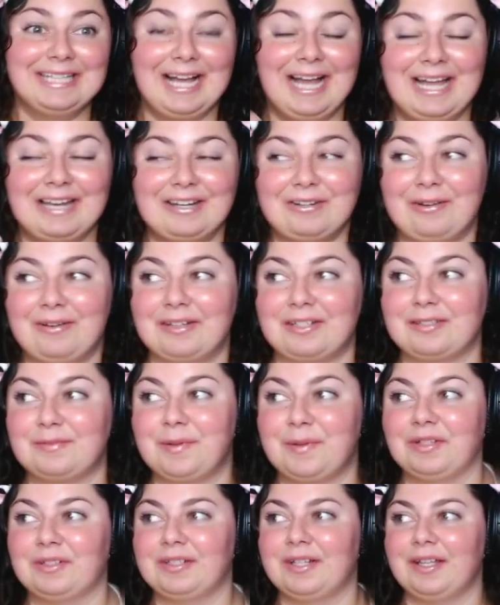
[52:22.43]
I don't know how to
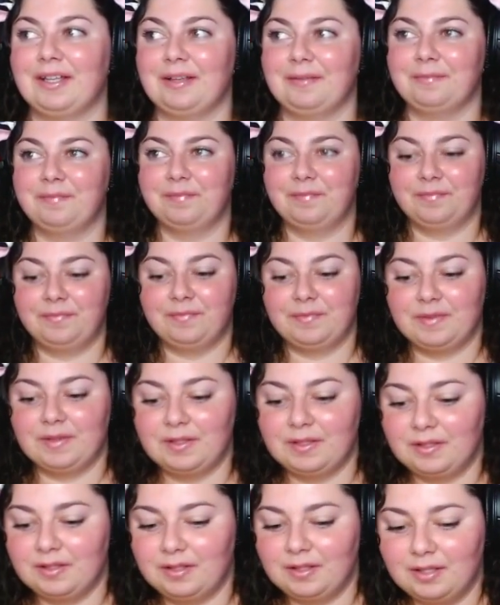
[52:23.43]
spell her name.
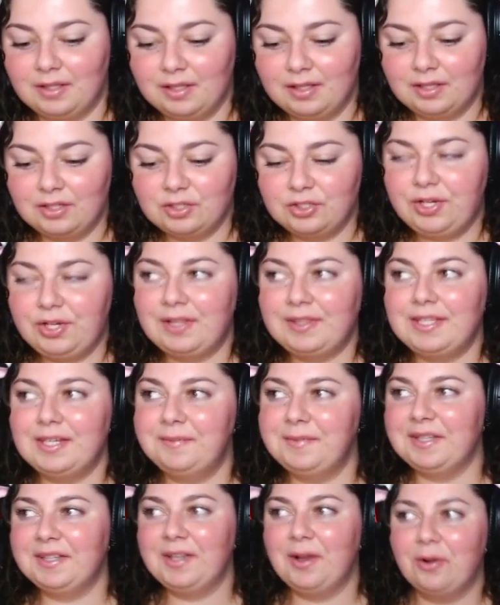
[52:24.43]
Charli
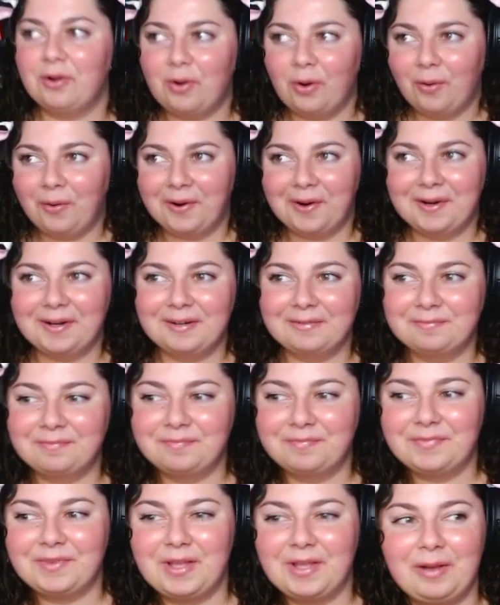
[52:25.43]
D'Amelio Core.
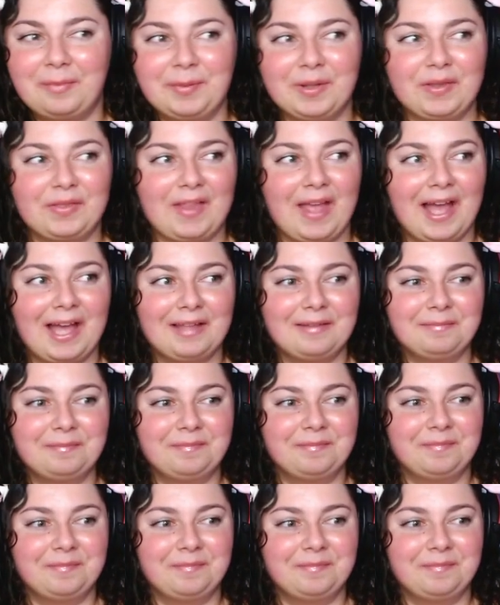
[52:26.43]
I'll put that.